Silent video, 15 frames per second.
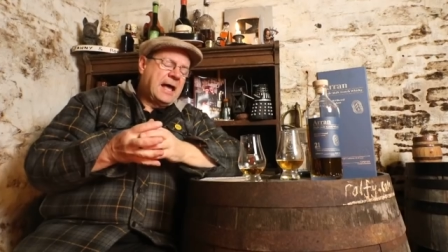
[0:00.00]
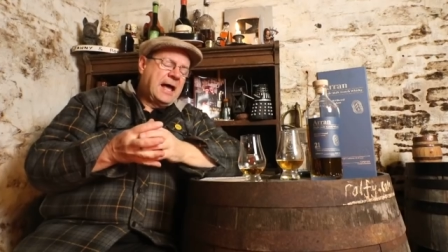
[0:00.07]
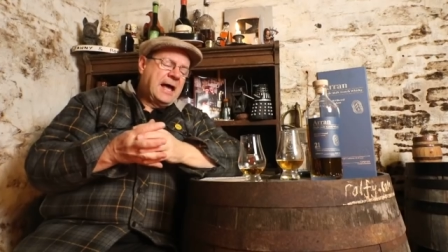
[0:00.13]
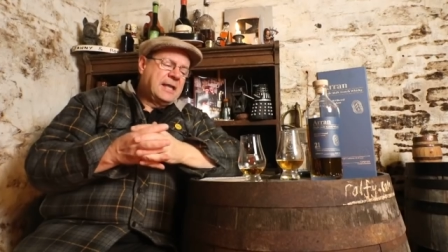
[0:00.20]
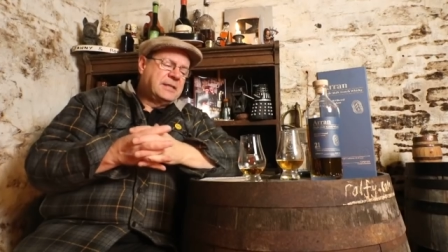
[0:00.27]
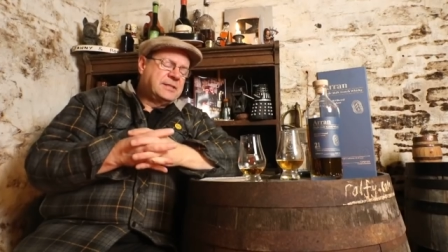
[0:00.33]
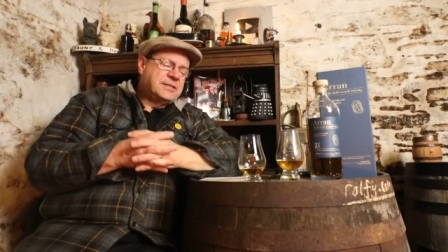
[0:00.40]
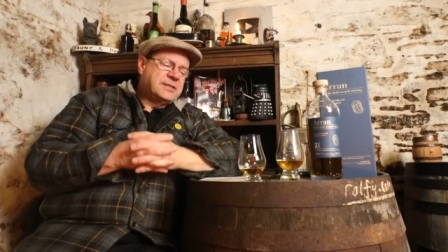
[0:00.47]

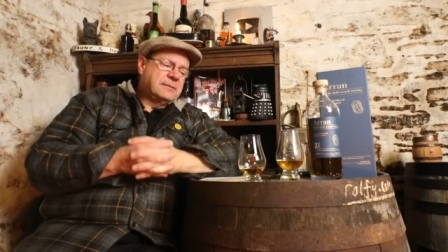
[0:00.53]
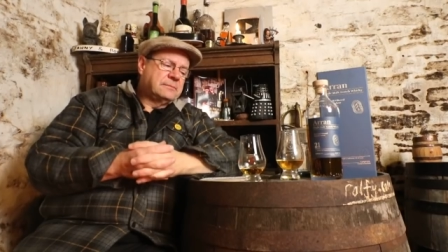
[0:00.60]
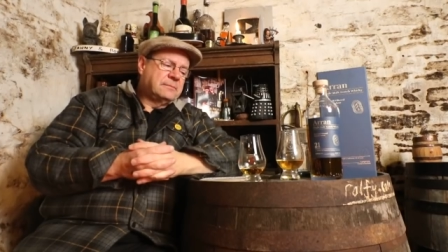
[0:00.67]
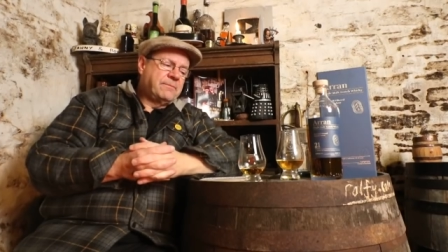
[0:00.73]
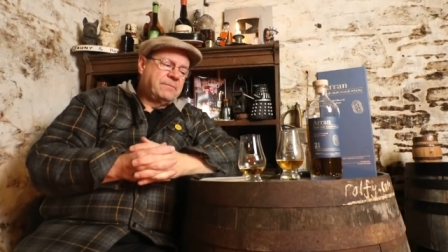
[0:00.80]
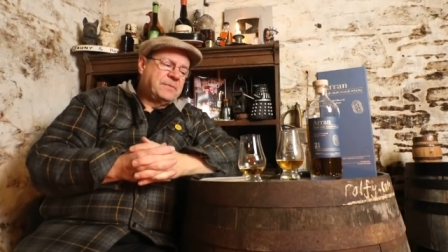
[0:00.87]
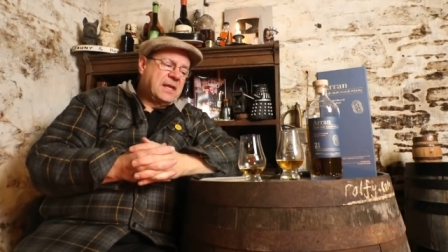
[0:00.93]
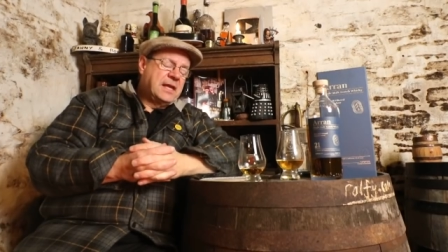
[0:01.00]
And
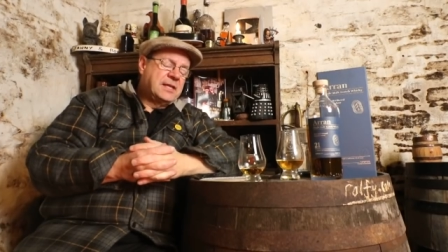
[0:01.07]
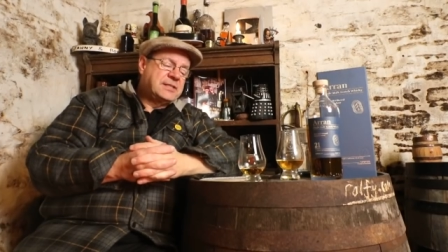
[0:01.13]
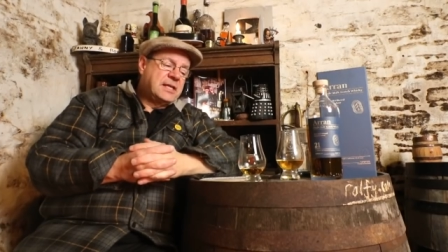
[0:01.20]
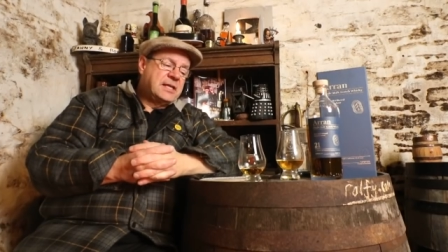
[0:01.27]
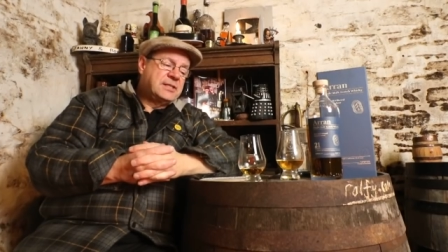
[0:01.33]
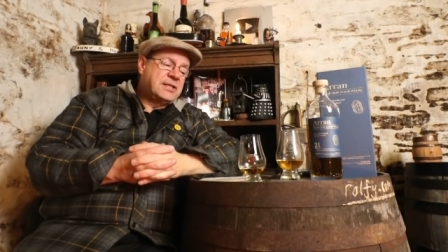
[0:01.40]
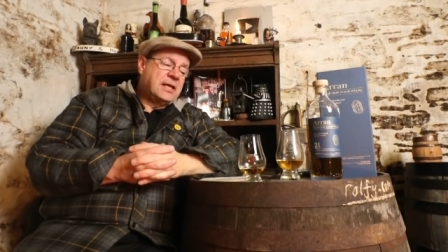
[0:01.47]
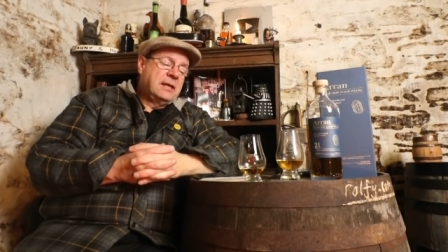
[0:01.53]

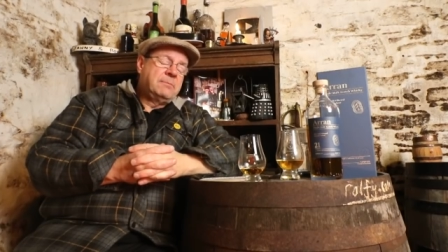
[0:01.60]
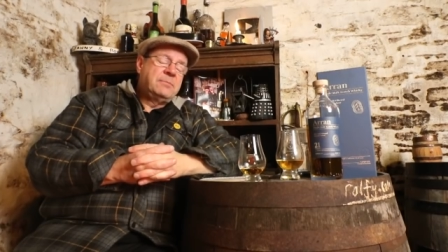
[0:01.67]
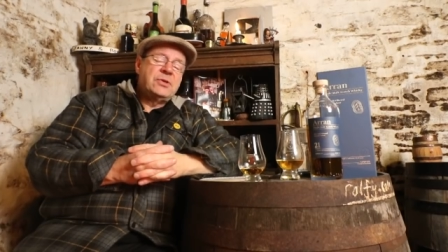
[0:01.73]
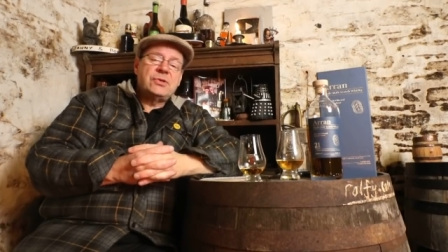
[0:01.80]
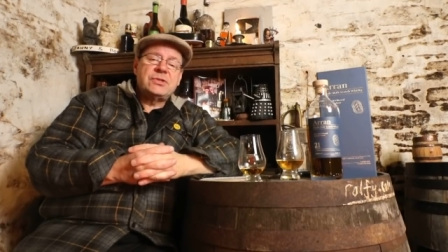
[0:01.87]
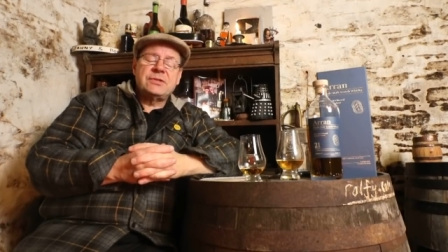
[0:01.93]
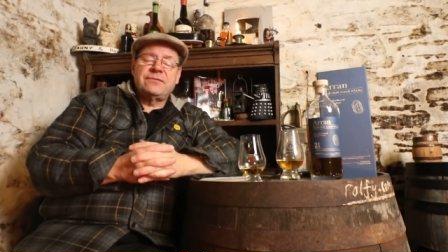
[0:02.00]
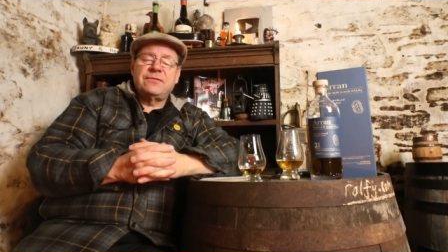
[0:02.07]
it is a
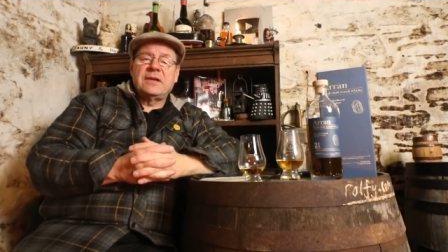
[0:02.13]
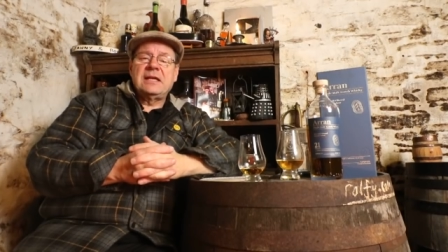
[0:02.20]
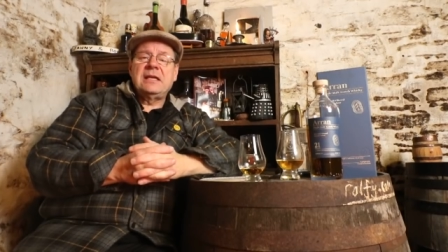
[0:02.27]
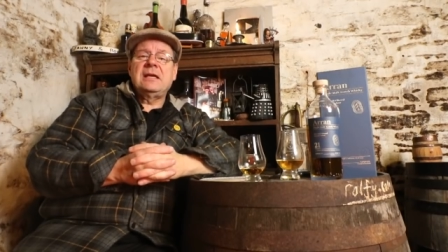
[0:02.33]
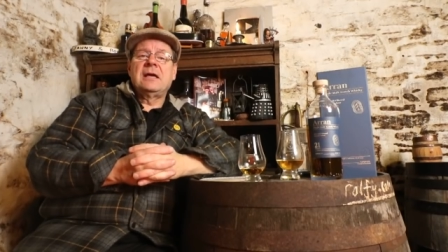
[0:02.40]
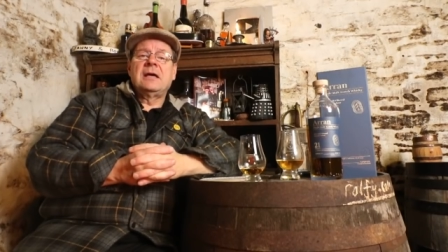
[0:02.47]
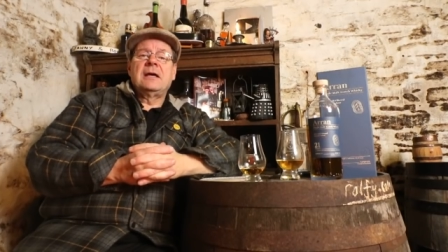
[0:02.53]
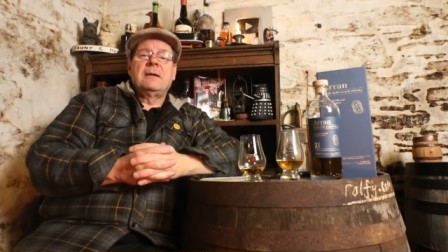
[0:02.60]

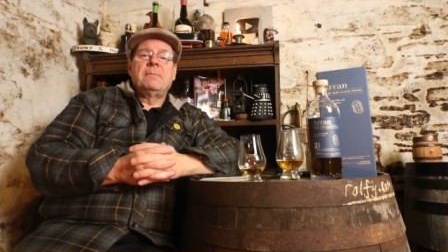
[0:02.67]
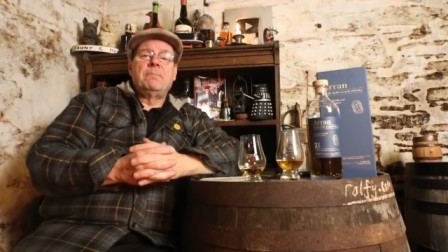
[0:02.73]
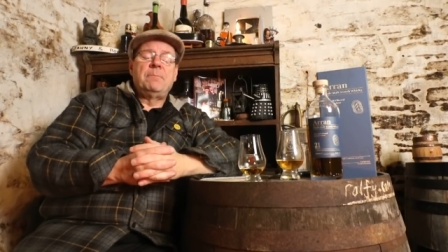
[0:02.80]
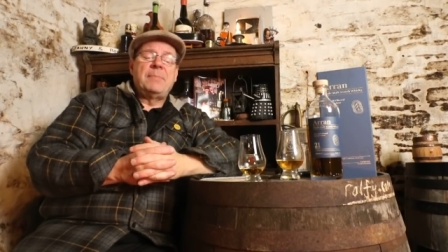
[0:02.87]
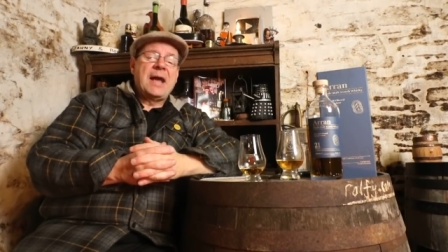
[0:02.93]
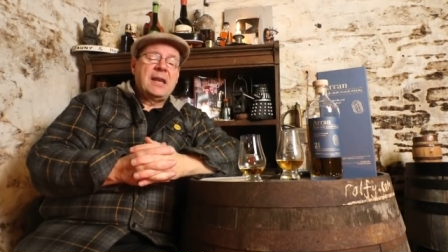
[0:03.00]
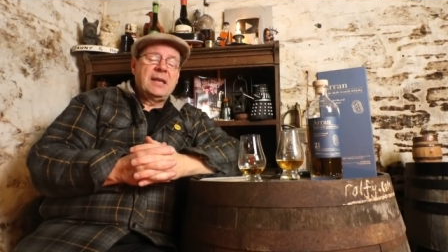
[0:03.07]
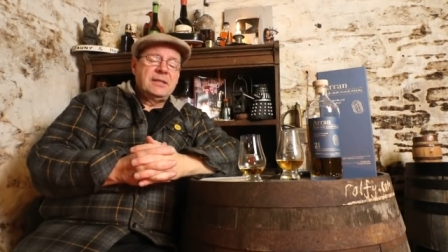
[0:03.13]
beautifully
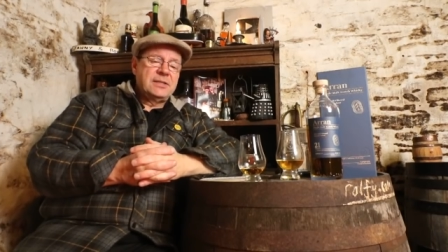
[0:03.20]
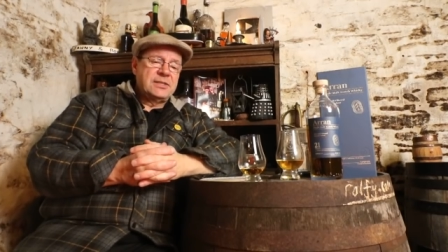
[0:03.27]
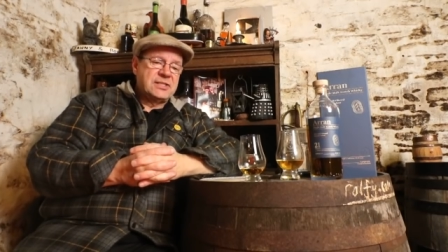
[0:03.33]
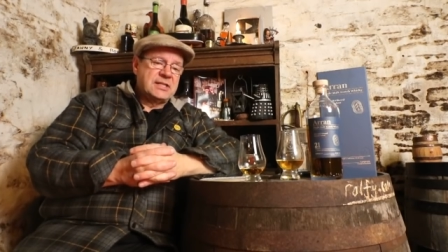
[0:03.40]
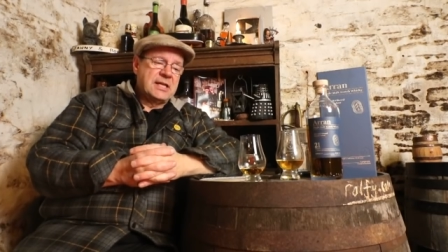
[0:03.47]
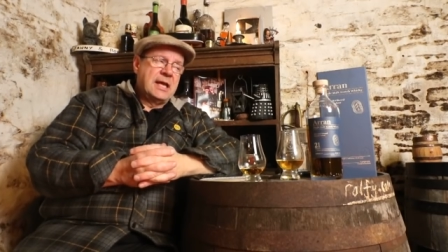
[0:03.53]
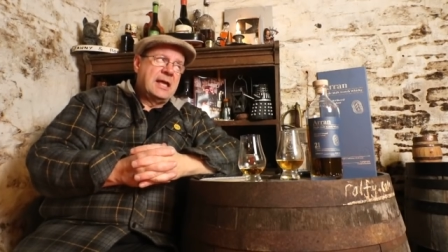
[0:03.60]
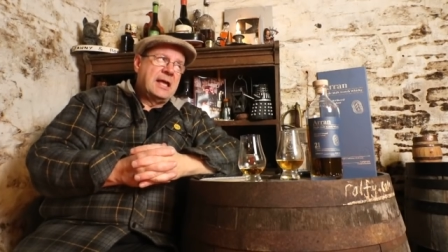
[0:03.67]

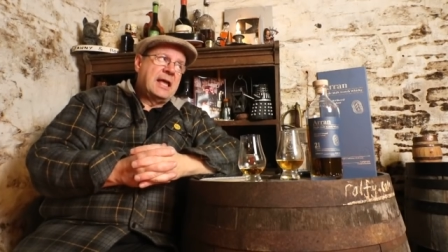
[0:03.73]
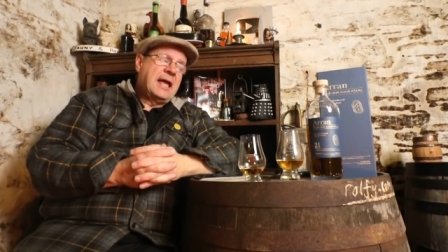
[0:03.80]
balanced,